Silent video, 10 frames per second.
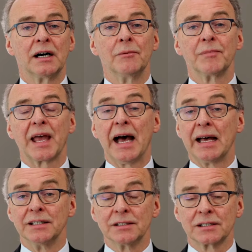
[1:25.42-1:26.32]

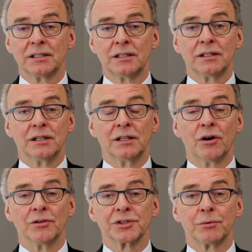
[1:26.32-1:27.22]
and
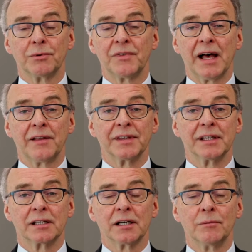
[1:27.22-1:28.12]
on top of that, the
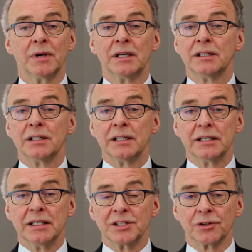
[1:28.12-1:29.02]
income
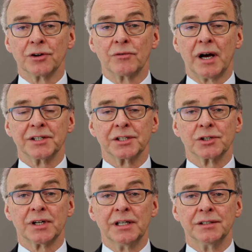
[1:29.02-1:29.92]
is on a rising
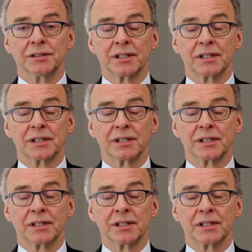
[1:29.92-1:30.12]
trend.